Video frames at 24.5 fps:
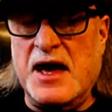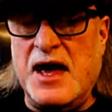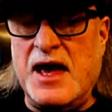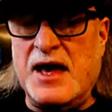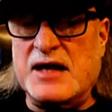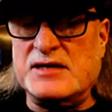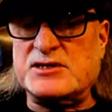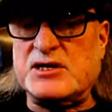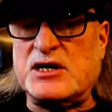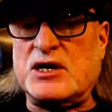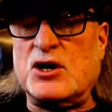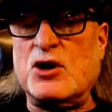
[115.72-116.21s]

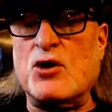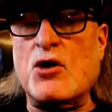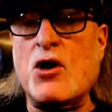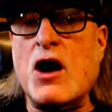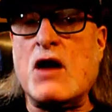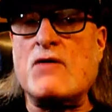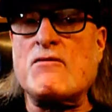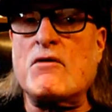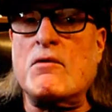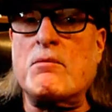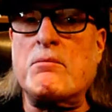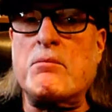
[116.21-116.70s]
as a
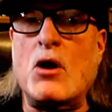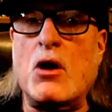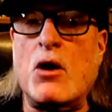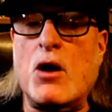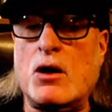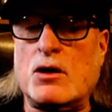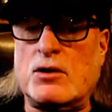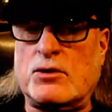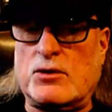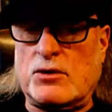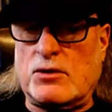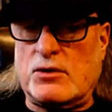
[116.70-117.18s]
carnival
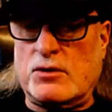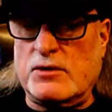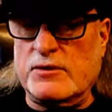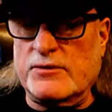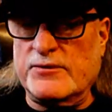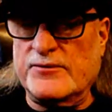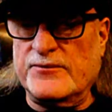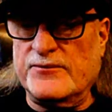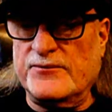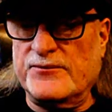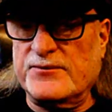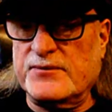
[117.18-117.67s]
barker
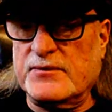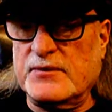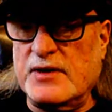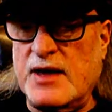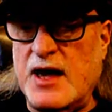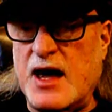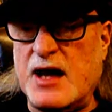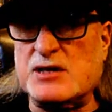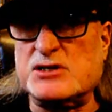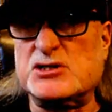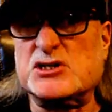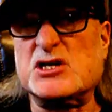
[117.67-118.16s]

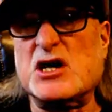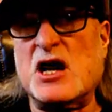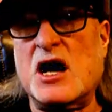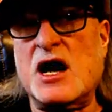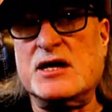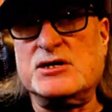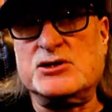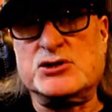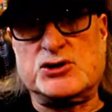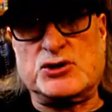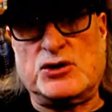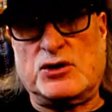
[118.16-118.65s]
at a
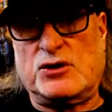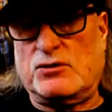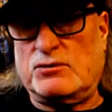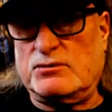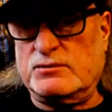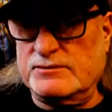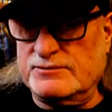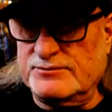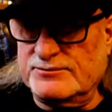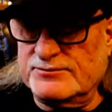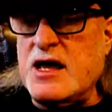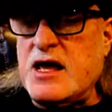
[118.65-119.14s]
sideshow.
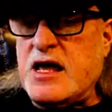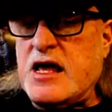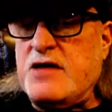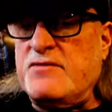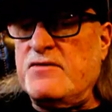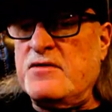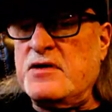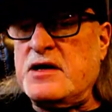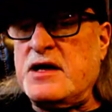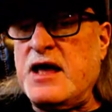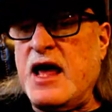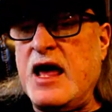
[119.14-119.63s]
He
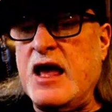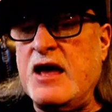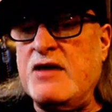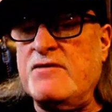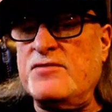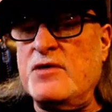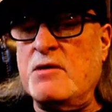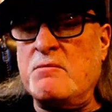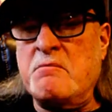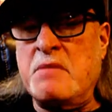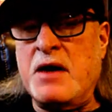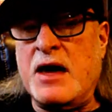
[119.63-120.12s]
even
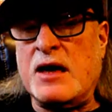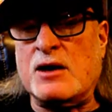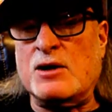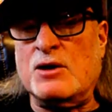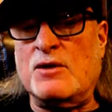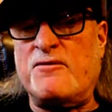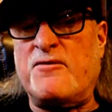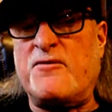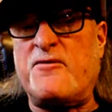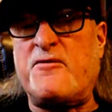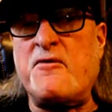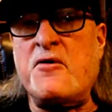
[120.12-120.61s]
gave the
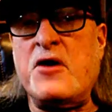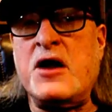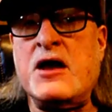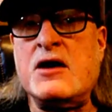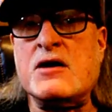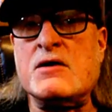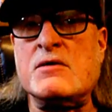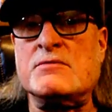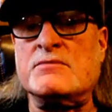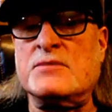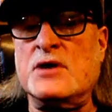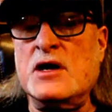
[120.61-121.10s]
Medal of
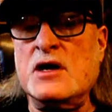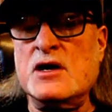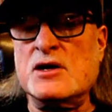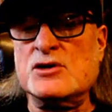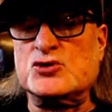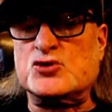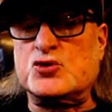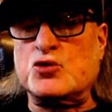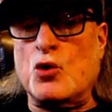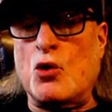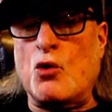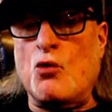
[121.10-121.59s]
Freedom
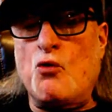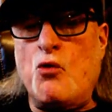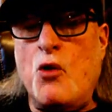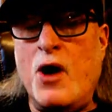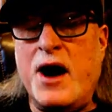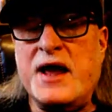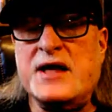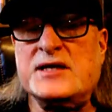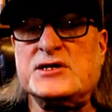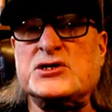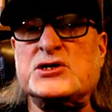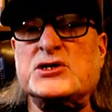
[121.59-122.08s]
to a
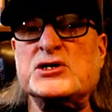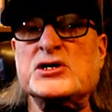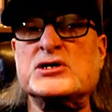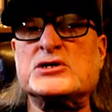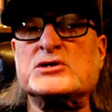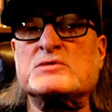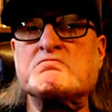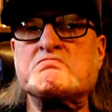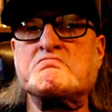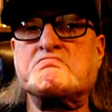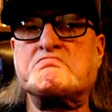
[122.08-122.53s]
racist